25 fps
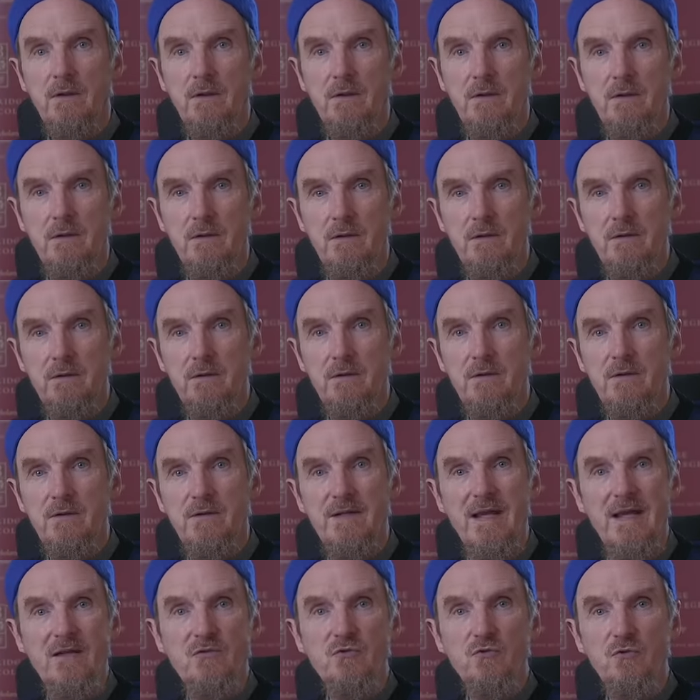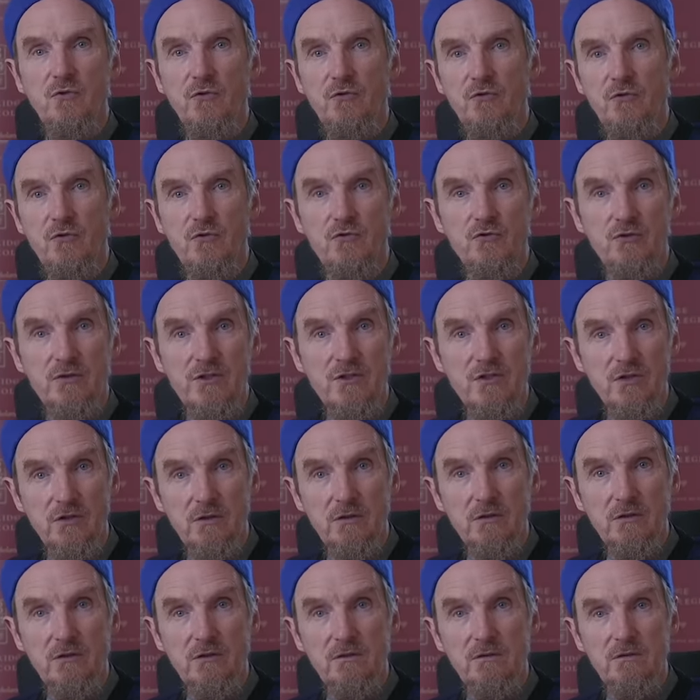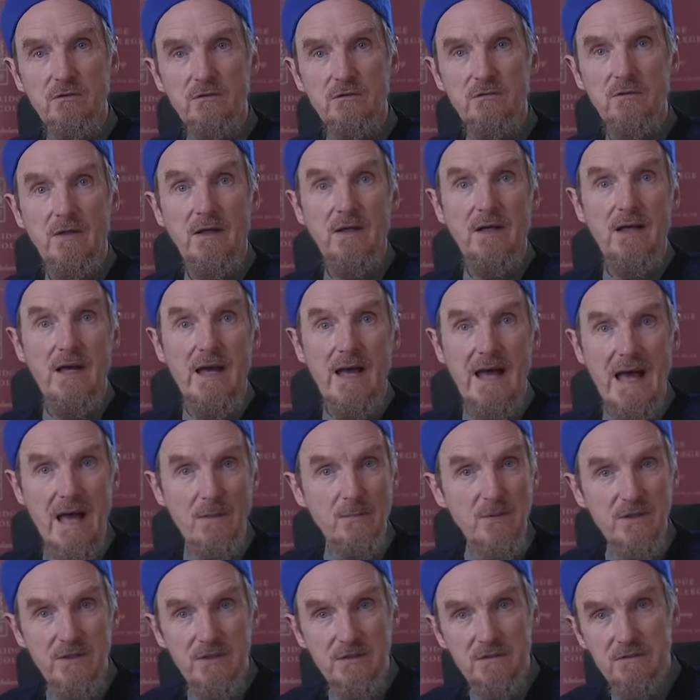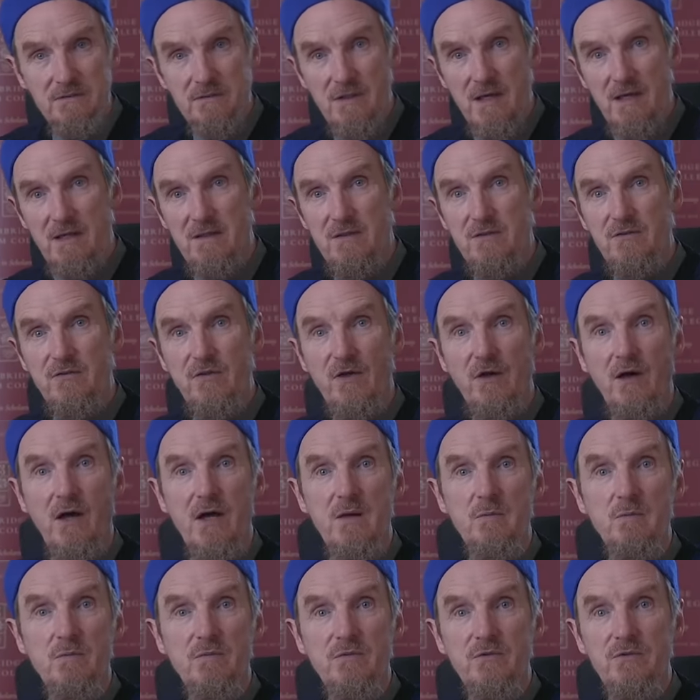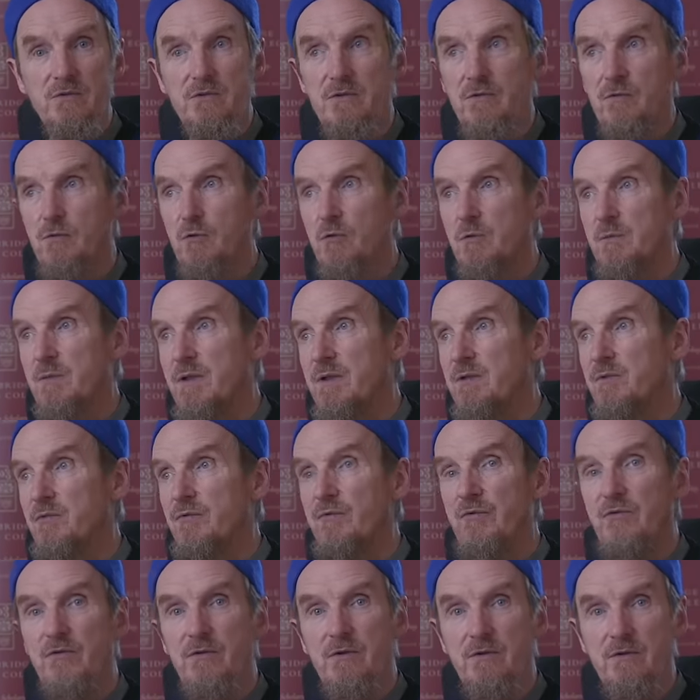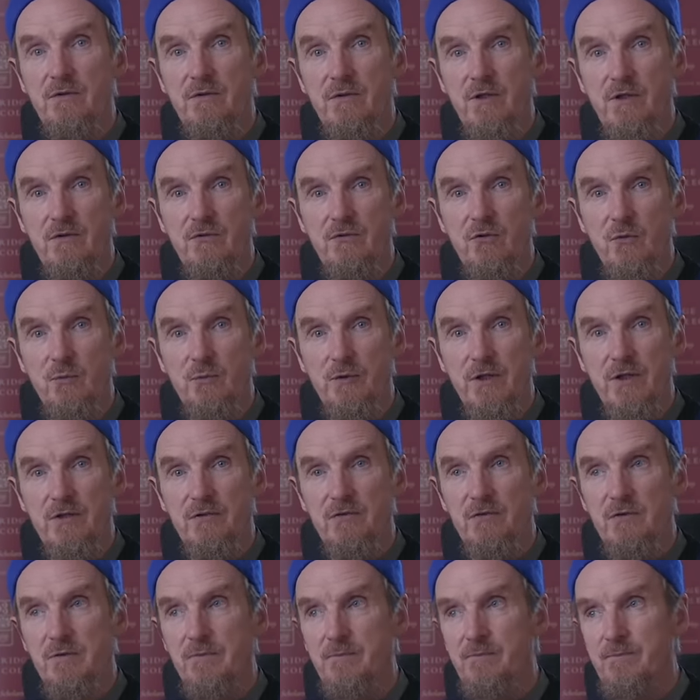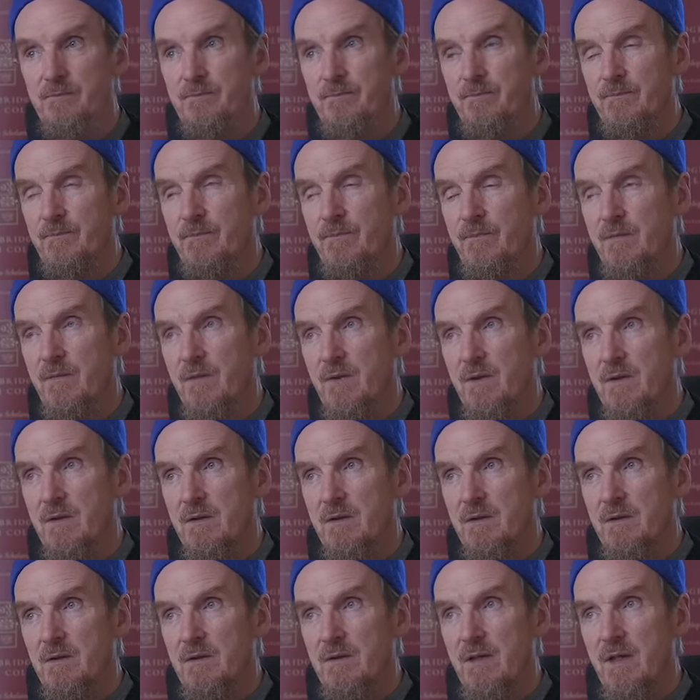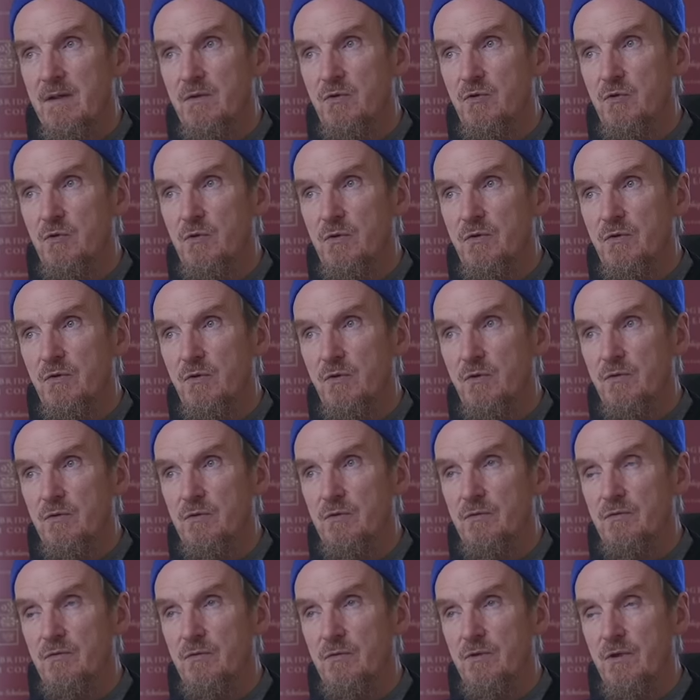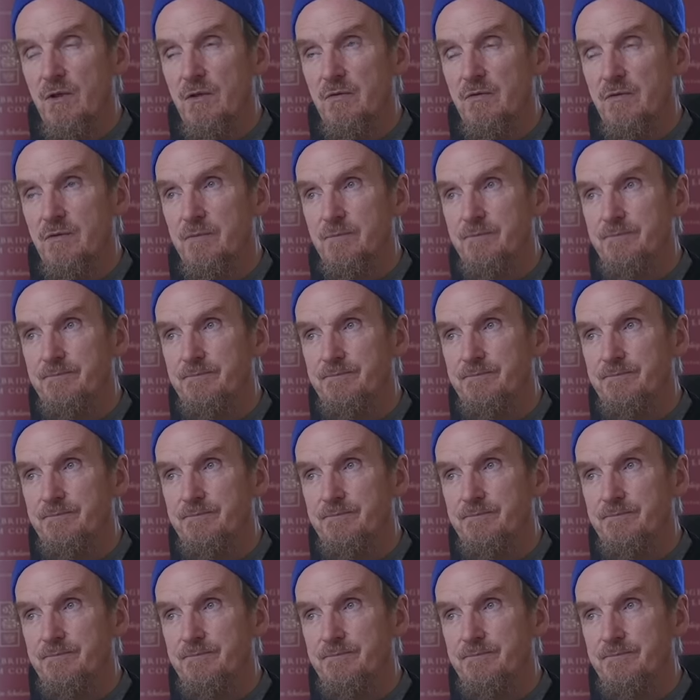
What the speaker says: the natural secretion of happiness enzymes and hormones is suppressed. That too is not good for us.